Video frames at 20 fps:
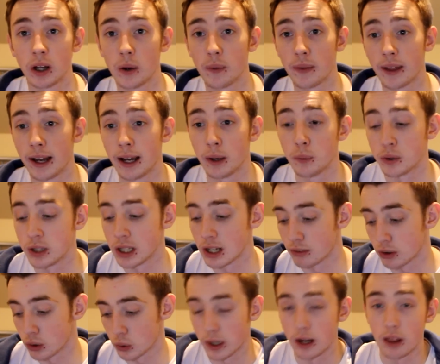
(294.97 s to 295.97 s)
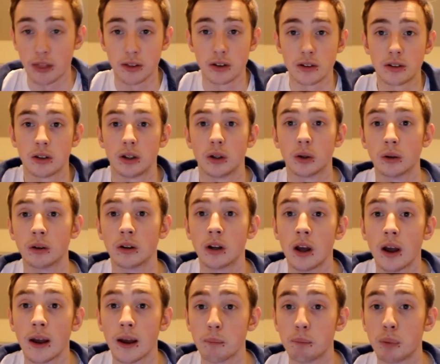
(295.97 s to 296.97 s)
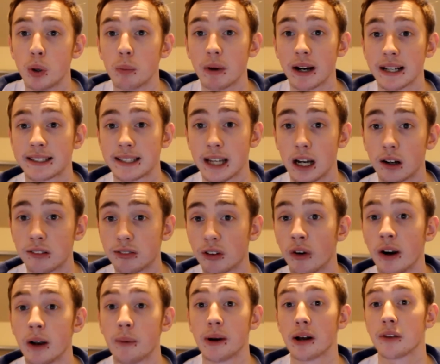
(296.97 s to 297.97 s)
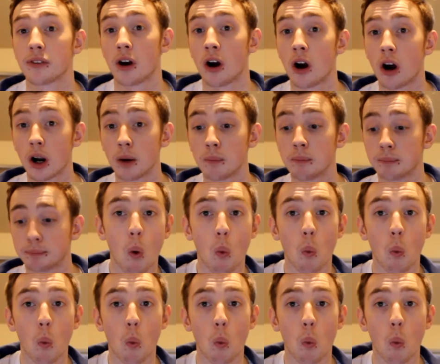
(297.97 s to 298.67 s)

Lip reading: how that I would never do anything to, you know, put myself or anyone else at harm.